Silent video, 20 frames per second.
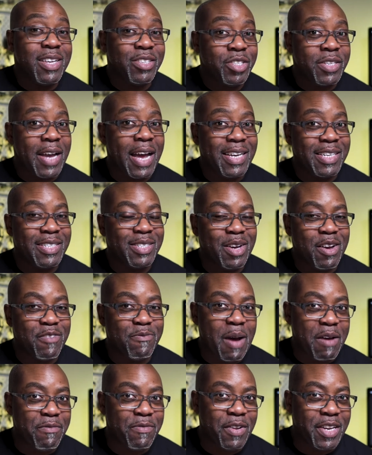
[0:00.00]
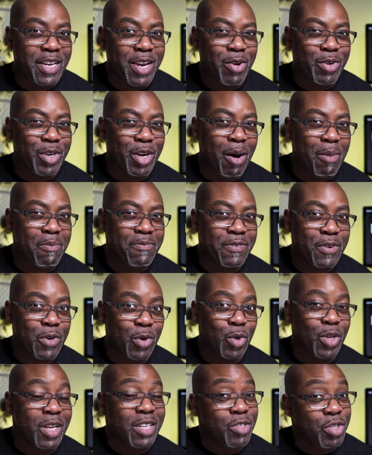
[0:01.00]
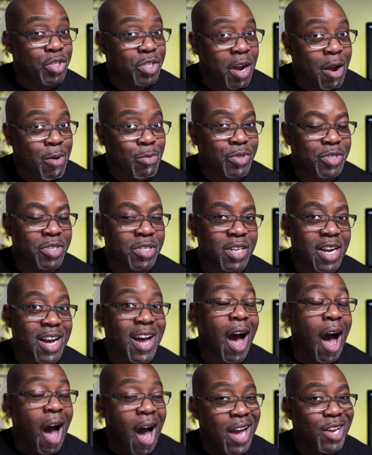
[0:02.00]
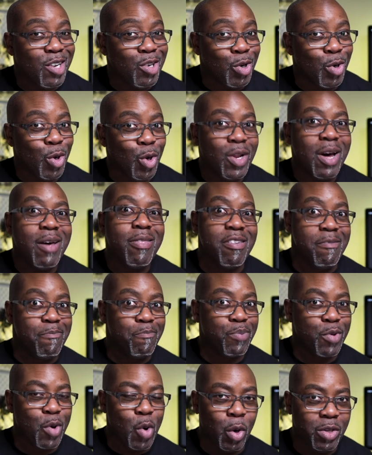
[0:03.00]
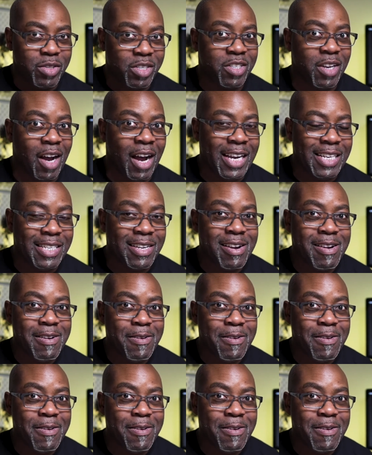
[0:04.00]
second of my video conf call don'ts, I call the broadside.